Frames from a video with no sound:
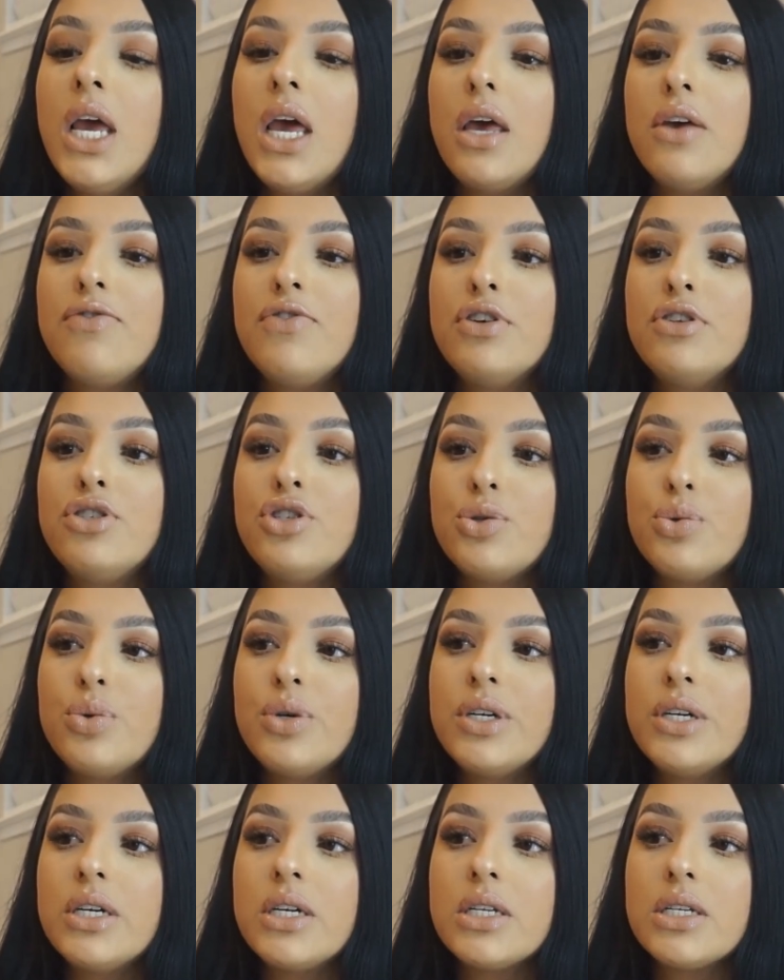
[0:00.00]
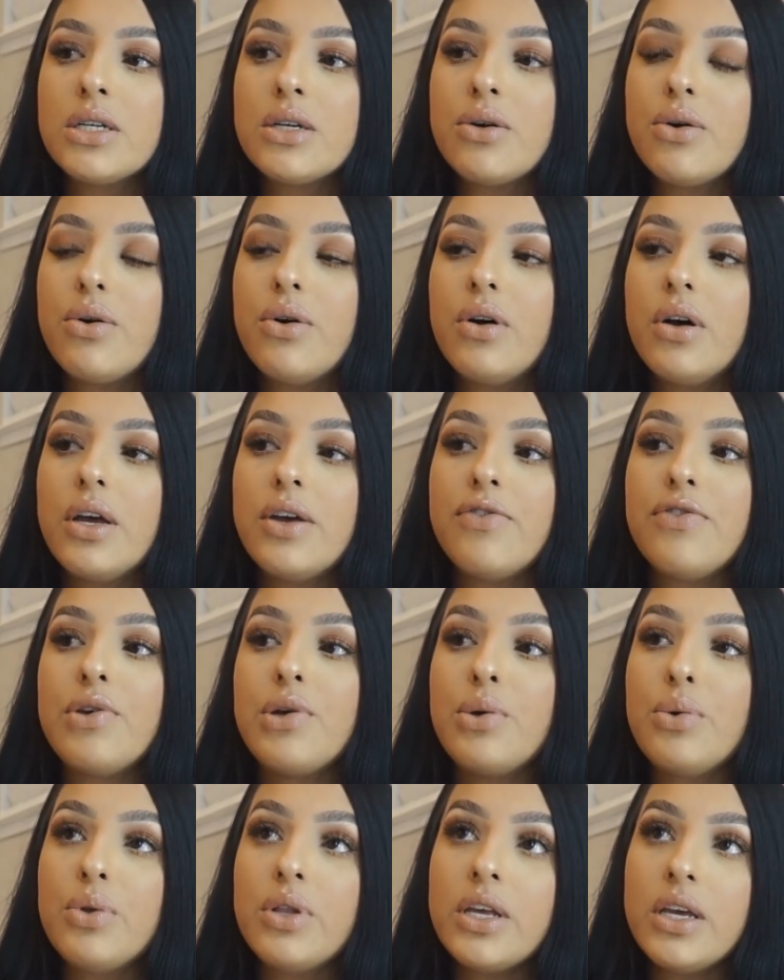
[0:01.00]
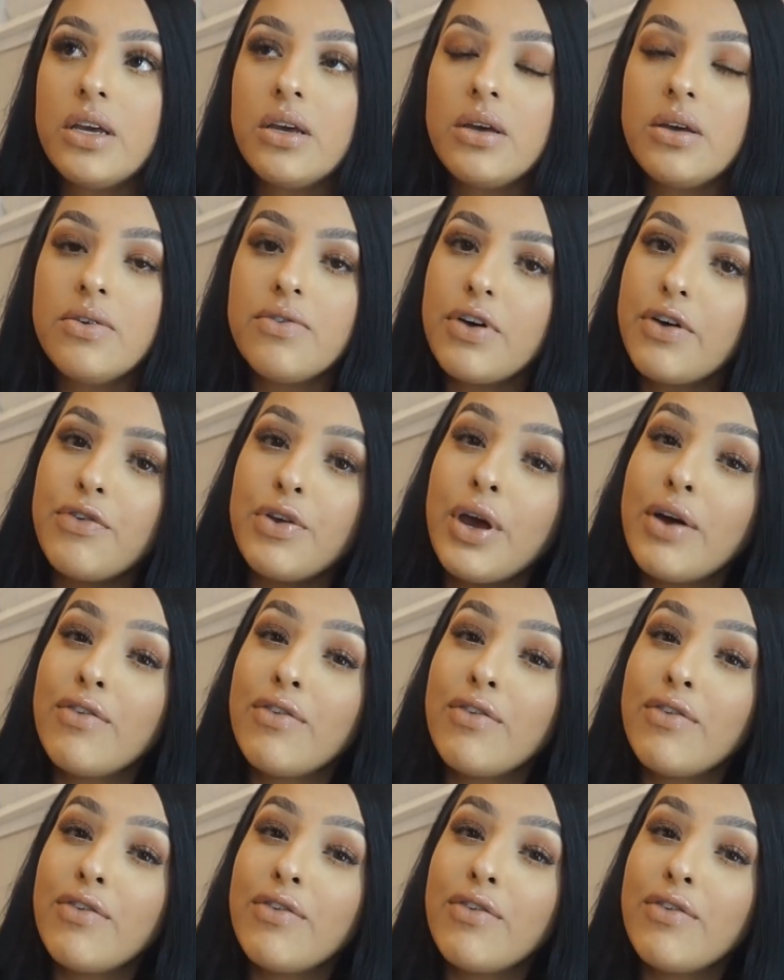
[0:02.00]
If you do it, if you